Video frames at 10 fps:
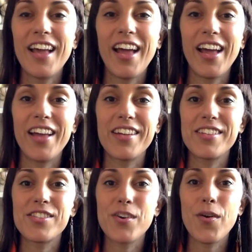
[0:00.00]
And
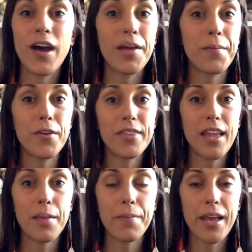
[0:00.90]
so I bought
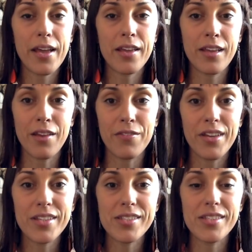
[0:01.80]
that black
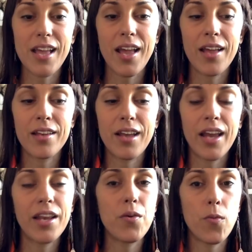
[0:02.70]
canvas, and
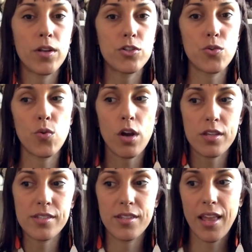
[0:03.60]
I didn't want to
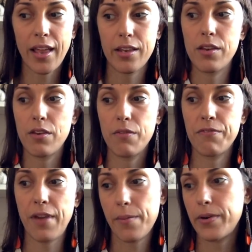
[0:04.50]
wax that
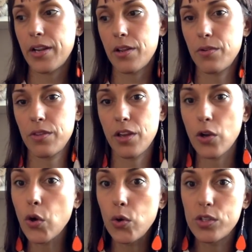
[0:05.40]
fabric, the
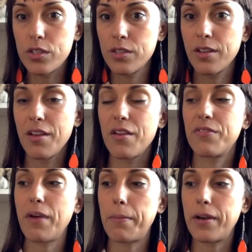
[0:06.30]
good
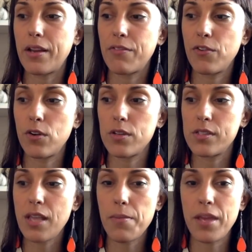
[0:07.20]
fabric for
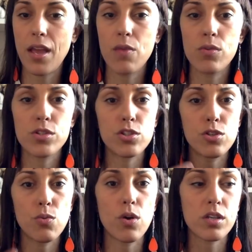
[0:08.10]
Sebi. I wanted
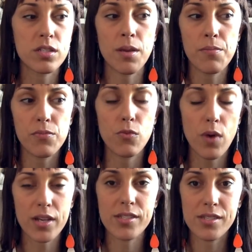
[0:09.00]
to
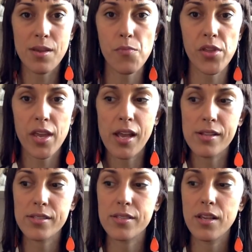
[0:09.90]
wax something
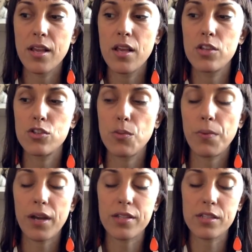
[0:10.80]
else to
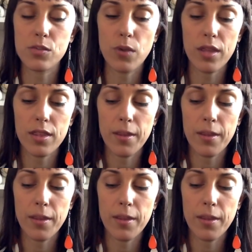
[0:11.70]
practice with.